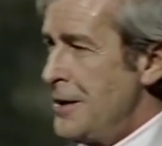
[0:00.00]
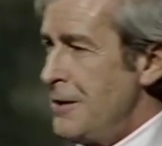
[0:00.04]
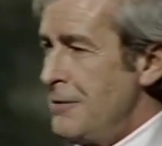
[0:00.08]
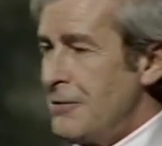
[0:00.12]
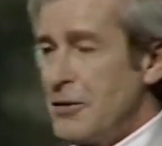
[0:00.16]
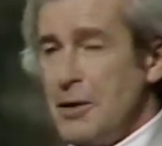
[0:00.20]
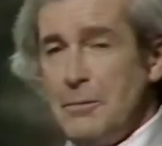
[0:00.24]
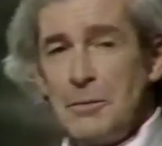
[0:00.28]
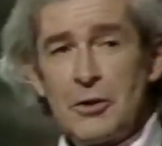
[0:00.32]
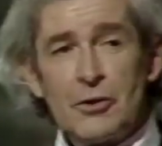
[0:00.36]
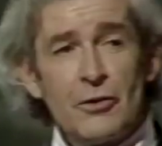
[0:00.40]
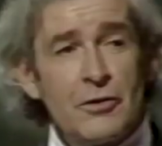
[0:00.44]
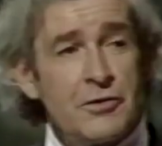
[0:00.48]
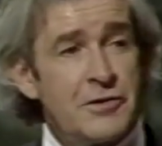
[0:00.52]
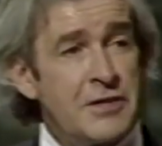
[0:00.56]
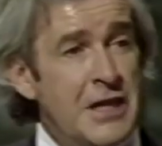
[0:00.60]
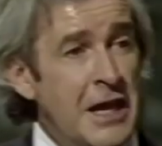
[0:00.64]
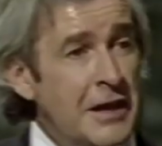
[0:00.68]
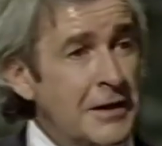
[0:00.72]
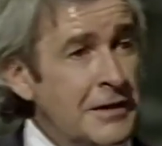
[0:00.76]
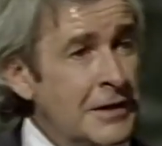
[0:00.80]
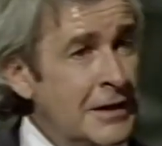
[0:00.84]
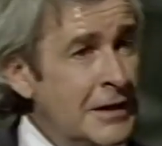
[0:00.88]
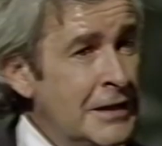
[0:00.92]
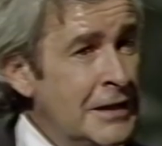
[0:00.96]
Come across
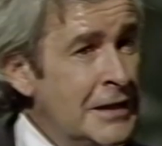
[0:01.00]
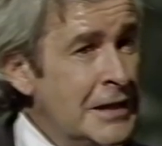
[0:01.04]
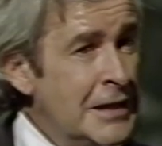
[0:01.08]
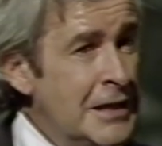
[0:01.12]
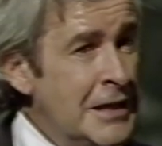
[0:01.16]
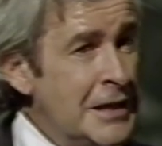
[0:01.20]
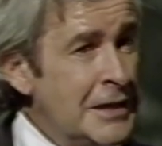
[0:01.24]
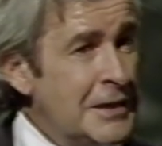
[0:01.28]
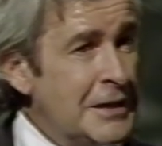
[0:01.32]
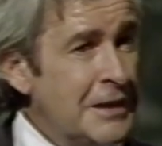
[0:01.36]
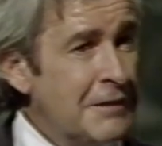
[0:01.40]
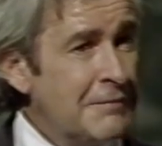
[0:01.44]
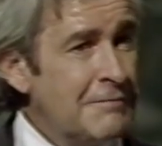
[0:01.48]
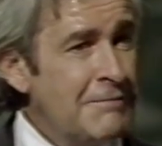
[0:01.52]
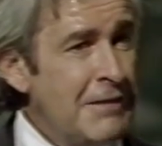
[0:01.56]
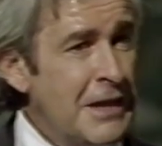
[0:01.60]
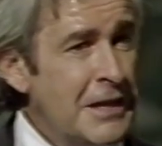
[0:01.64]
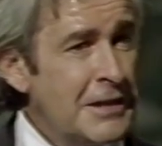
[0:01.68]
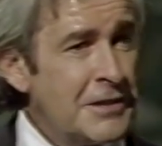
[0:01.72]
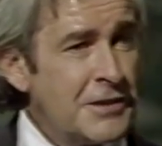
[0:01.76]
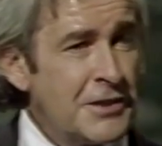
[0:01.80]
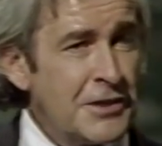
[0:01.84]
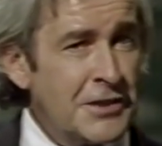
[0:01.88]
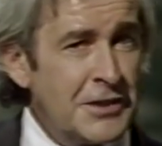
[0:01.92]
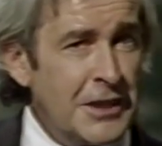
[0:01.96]
that? The
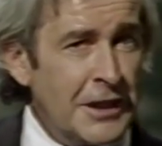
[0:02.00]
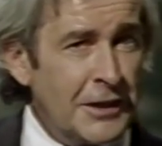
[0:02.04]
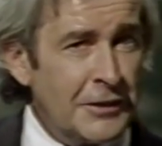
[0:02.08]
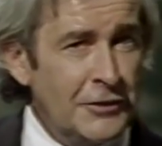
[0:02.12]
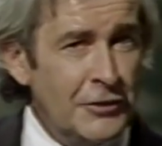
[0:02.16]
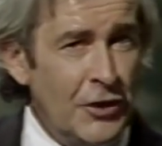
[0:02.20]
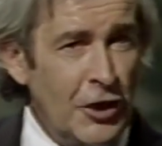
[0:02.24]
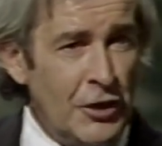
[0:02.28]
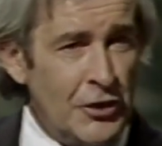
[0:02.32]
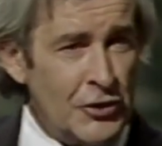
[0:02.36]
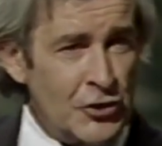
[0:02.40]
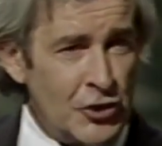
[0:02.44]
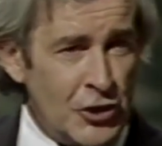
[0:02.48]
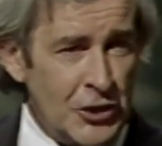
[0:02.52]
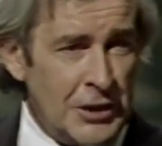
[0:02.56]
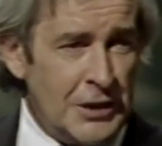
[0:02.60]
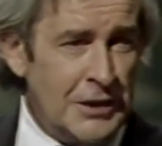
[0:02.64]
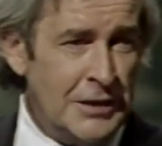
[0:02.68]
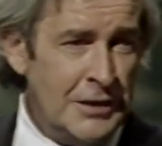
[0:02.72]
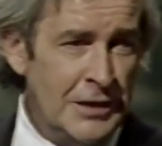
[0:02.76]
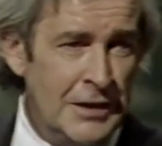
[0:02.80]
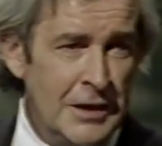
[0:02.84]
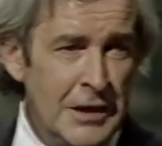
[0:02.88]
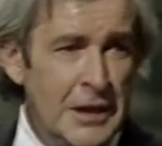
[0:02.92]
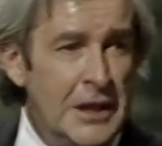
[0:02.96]
advanced technology.
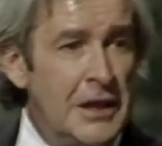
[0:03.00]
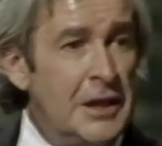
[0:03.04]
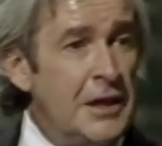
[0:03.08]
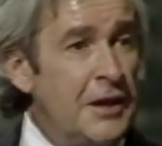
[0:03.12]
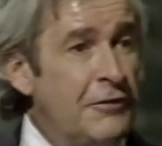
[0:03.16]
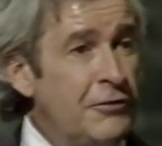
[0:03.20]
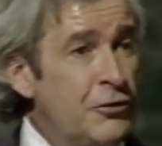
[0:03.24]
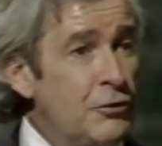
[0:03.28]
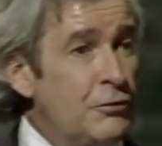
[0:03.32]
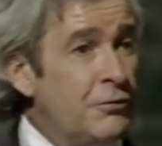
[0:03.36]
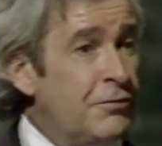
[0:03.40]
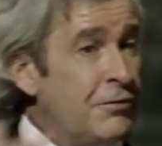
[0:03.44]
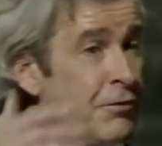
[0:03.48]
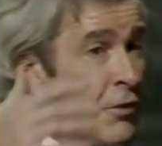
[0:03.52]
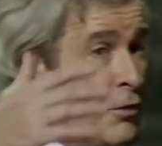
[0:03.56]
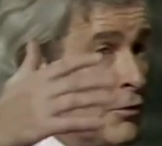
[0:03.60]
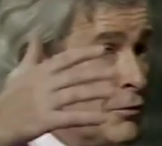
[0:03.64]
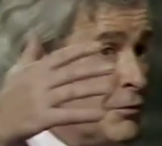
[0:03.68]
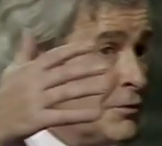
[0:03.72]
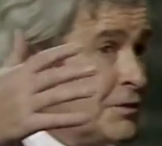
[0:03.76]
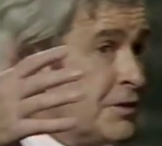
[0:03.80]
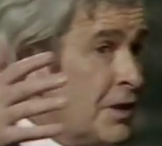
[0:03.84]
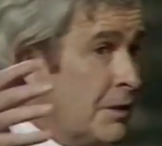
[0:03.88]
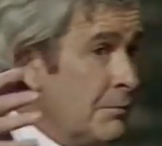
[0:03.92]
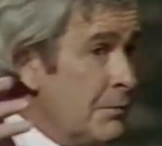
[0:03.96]
If you
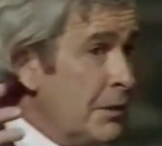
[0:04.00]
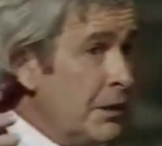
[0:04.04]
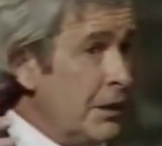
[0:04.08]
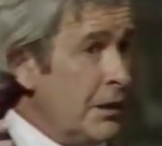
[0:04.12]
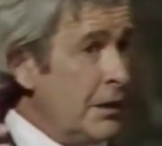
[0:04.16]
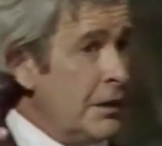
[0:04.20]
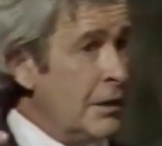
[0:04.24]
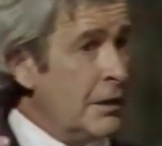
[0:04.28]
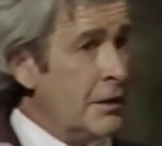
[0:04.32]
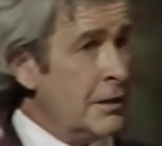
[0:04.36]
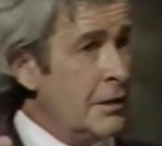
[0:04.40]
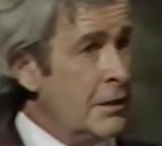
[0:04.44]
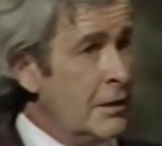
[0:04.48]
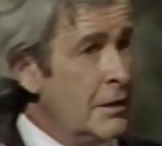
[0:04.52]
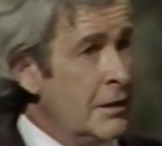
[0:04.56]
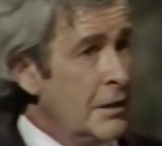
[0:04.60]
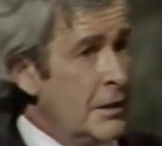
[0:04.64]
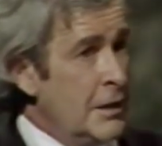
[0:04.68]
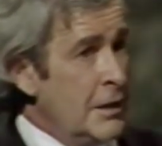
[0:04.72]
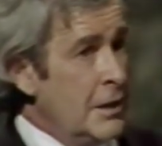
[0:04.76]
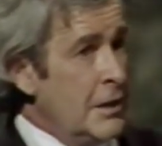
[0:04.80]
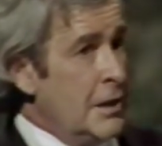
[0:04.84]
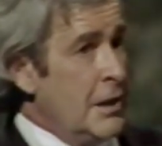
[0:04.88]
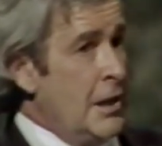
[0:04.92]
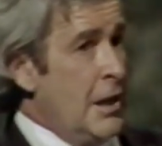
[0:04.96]
phone somebody
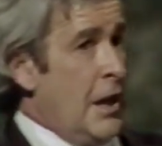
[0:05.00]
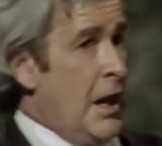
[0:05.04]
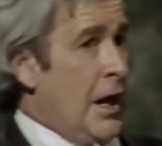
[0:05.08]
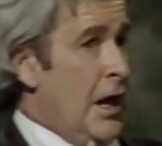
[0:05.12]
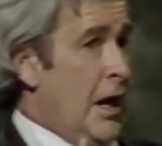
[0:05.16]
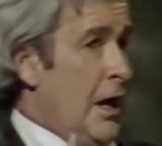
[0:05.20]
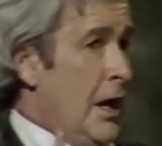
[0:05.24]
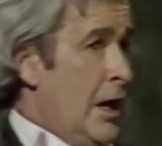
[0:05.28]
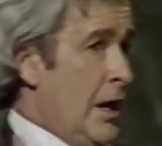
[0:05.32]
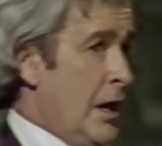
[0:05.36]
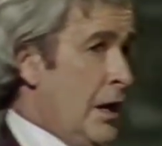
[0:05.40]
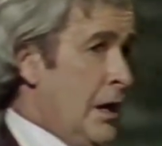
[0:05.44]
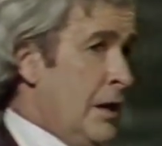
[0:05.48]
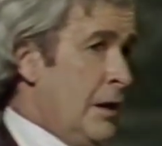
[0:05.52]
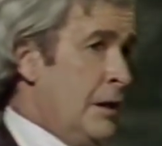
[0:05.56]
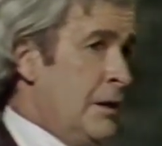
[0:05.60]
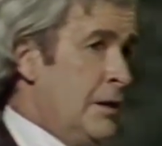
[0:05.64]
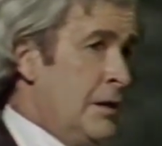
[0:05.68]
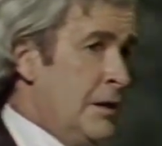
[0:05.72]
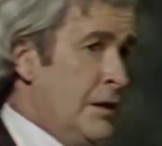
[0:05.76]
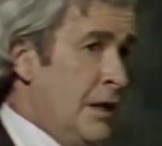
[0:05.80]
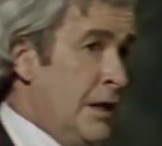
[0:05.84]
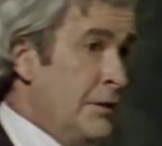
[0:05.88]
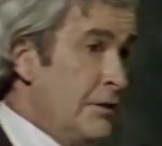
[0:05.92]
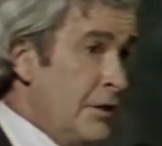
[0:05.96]
and
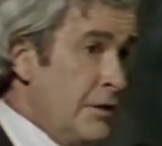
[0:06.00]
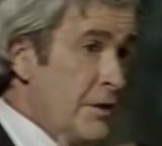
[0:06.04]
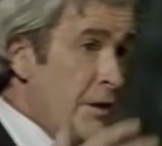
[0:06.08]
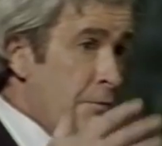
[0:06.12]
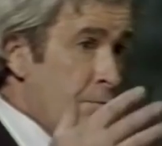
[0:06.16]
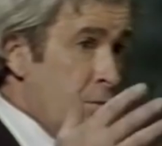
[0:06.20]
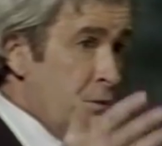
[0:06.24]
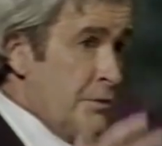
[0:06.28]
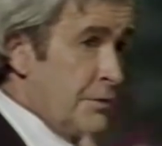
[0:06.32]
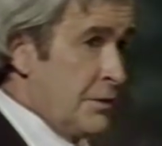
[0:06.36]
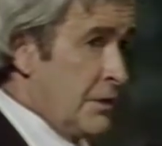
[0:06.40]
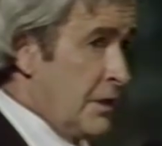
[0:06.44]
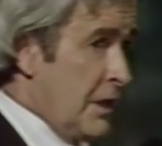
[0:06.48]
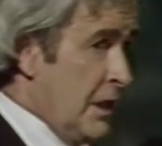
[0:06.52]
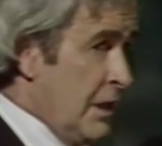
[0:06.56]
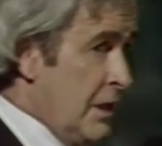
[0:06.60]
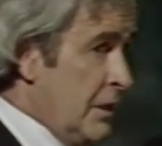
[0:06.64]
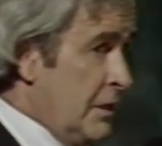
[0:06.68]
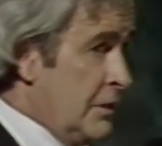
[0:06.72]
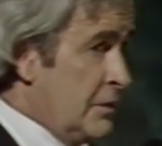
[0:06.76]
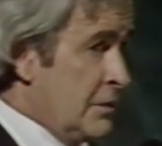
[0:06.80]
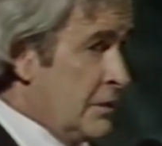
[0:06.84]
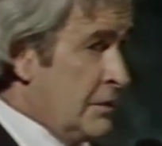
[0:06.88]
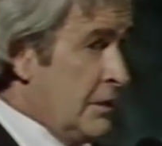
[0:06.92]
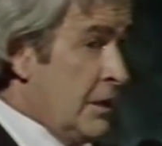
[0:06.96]
the number is
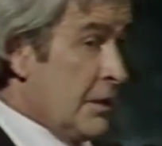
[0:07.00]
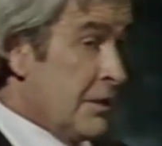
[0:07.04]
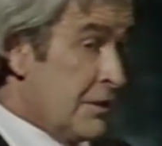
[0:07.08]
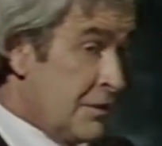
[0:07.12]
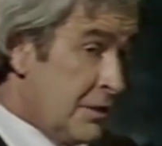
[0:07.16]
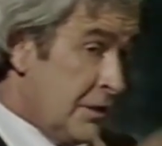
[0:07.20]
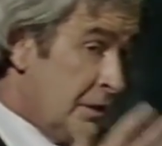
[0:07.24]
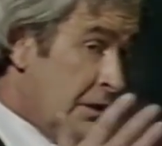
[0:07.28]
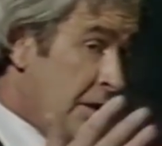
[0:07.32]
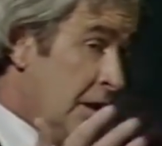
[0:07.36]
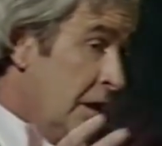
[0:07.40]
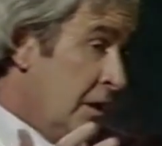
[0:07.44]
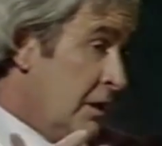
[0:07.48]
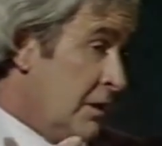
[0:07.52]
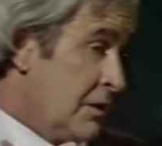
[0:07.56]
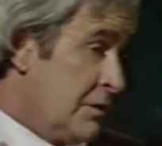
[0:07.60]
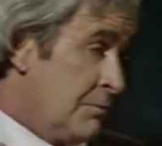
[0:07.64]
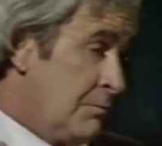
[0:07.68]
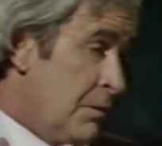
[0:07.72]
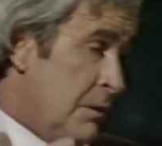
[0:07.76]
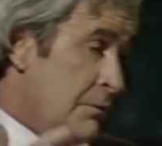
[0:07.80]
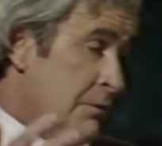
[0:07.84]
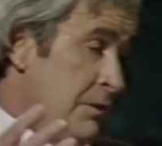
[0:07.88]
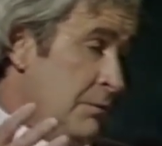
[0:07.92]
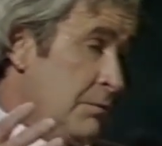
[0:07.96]
engaged, and it's
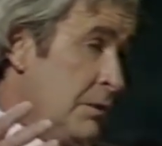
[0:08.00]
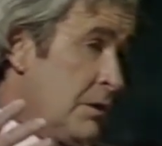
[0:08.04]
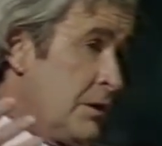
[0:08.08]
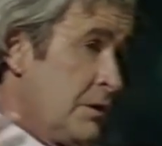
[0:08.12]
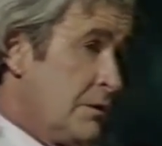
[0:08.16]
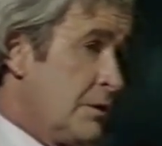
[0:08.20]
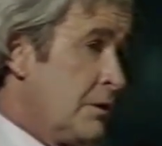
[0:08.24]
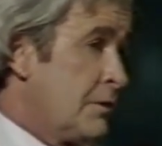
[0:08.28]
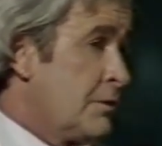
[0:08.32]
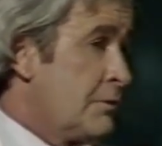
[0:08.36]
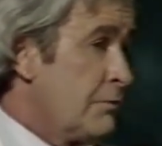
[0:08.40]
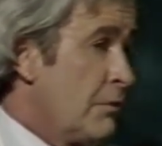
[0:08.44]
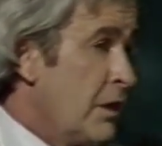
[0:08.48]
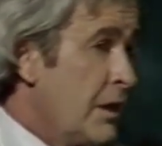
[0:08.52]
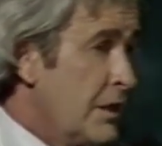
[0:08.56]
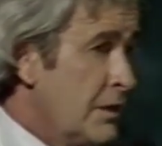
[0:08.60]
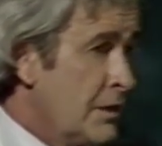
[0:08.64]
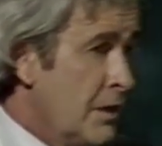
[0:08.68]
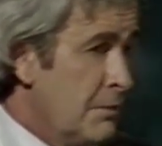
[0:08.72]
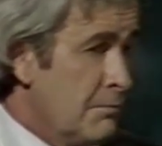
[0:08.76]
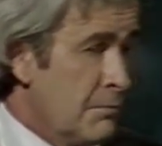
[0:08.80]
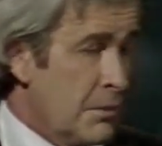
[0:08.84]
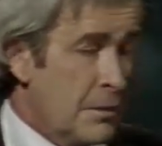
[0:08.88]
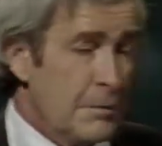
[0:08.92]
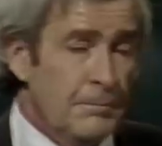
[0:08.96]
engaged probably because it's the right
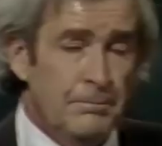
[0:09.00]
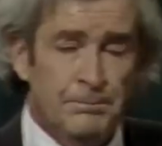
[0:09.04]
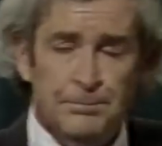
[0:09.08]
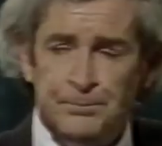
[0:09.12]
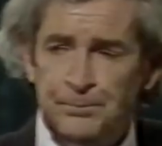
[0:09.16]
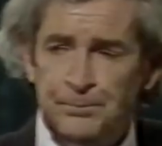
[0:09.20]
number,